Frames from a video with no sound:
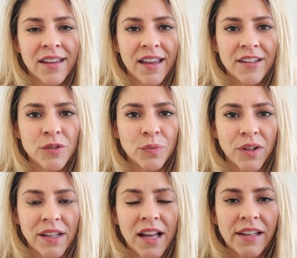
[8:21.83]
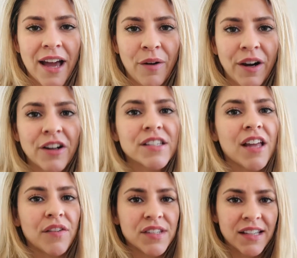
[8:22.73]
it's really allowing
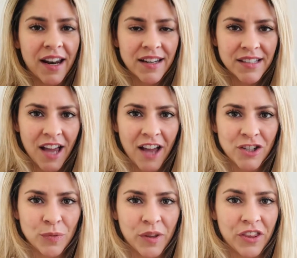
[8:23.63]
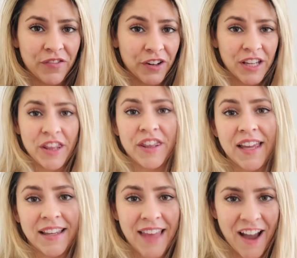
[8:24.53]
ourselves to get in touch with the very
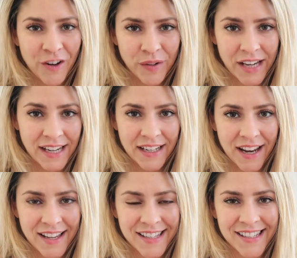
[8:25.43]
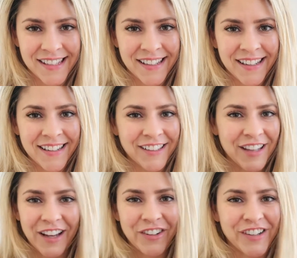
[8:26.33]
thing that created us,
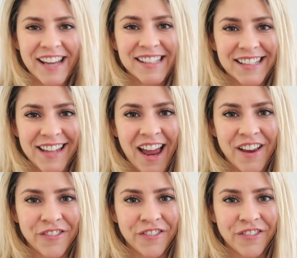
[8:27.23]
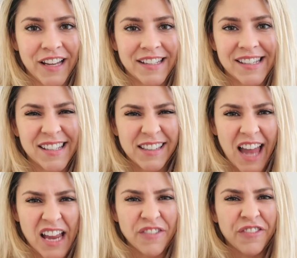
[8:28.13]
that creates life. It's
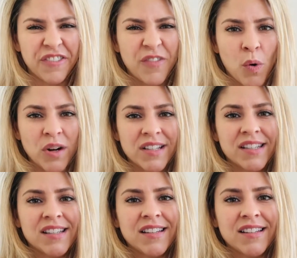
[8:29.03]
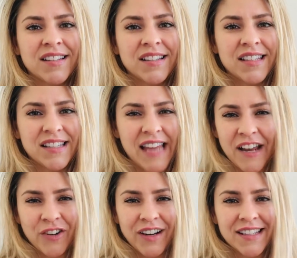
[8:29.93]
life force,
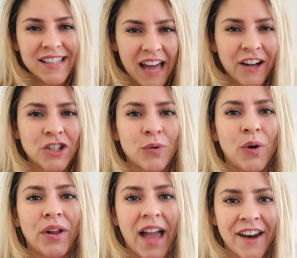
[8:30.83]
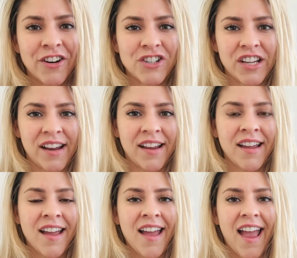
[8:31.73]
sacred sexual energy,
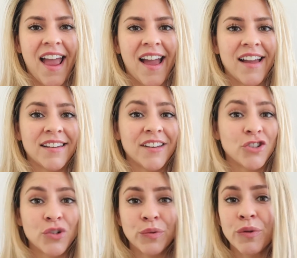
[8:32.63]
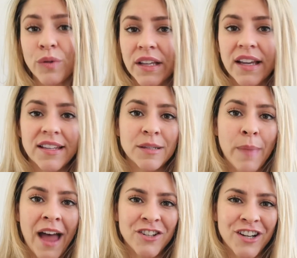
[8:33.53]
and it truly is
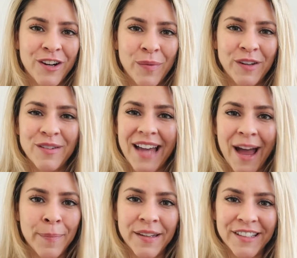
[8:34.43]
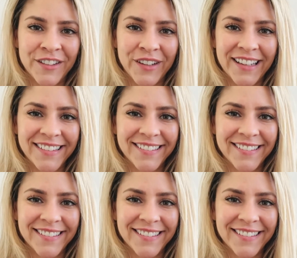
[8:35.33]
magic when you tap into it.